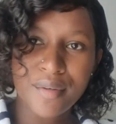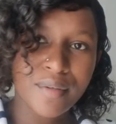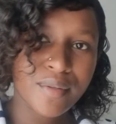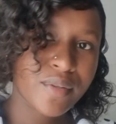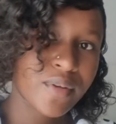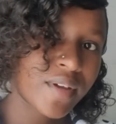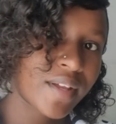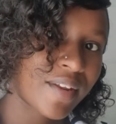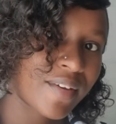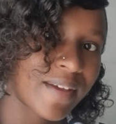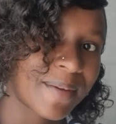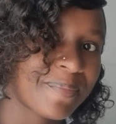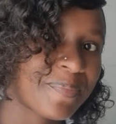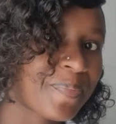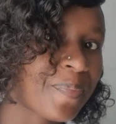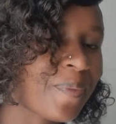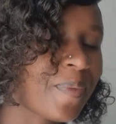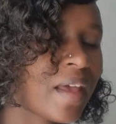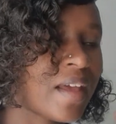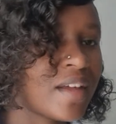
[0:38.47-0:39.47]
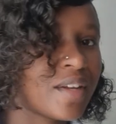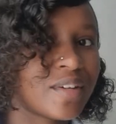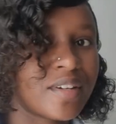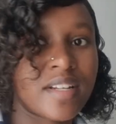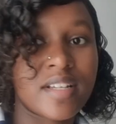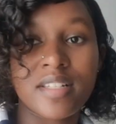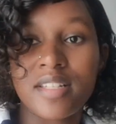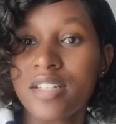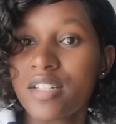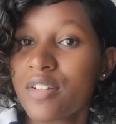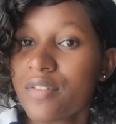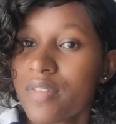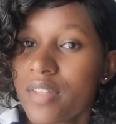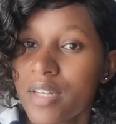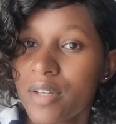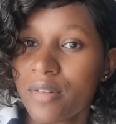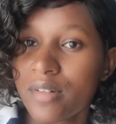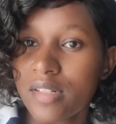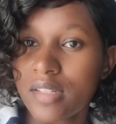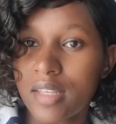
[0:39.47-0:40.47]
So anyway, today's scent of the
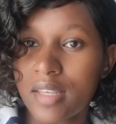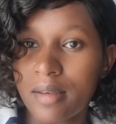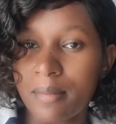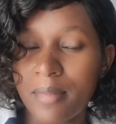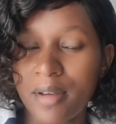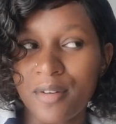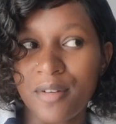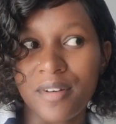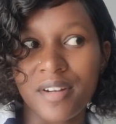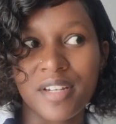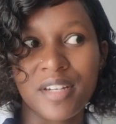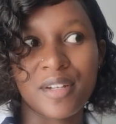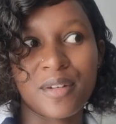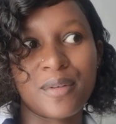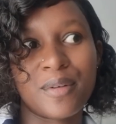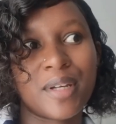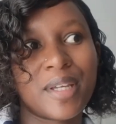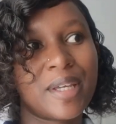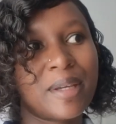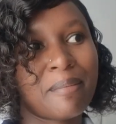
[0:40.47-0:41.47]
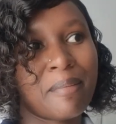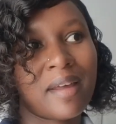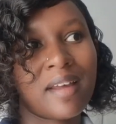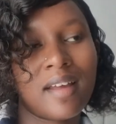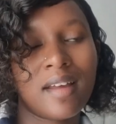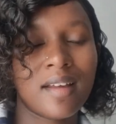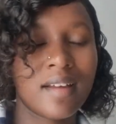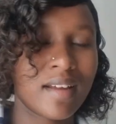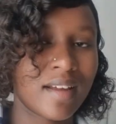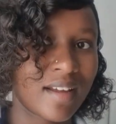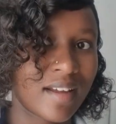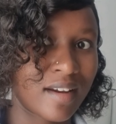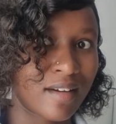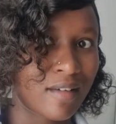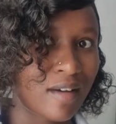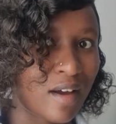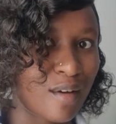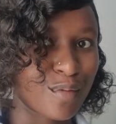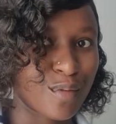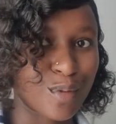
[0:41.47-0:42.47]
day was kima. You already know kima. I
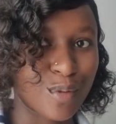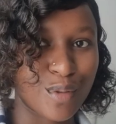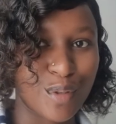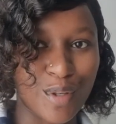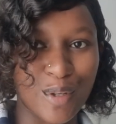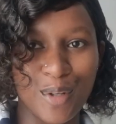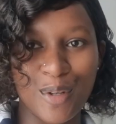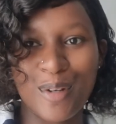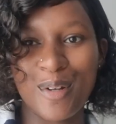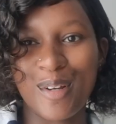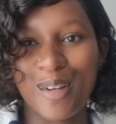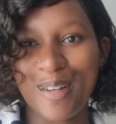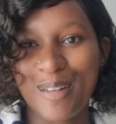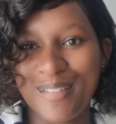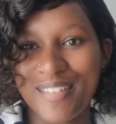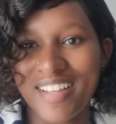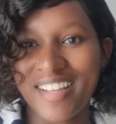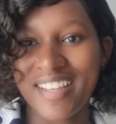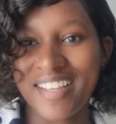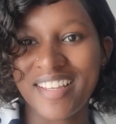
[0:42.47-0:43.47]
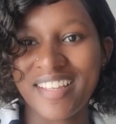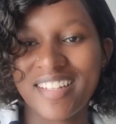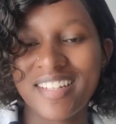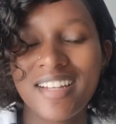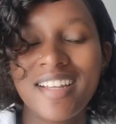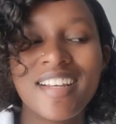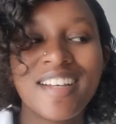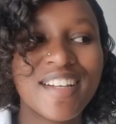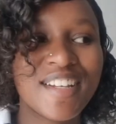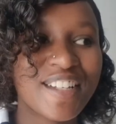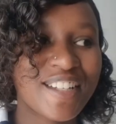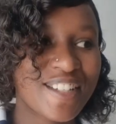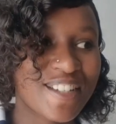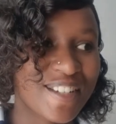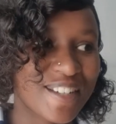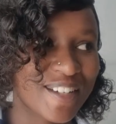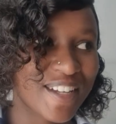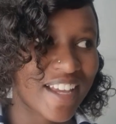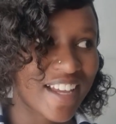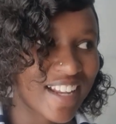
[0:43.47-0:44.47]
don't have to show you all over again.
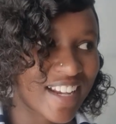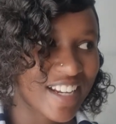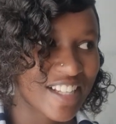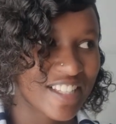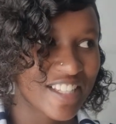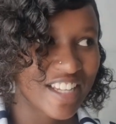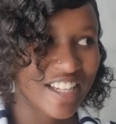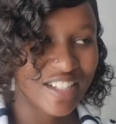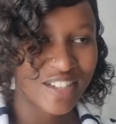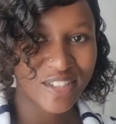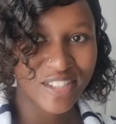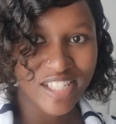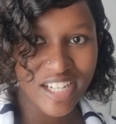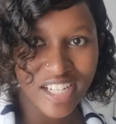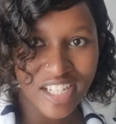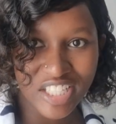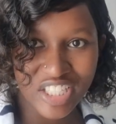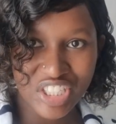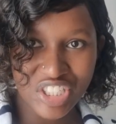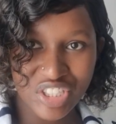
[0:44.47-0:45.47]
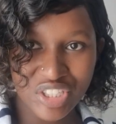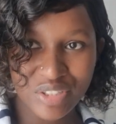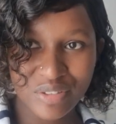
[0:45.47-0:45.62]
So yeah, let's head to church.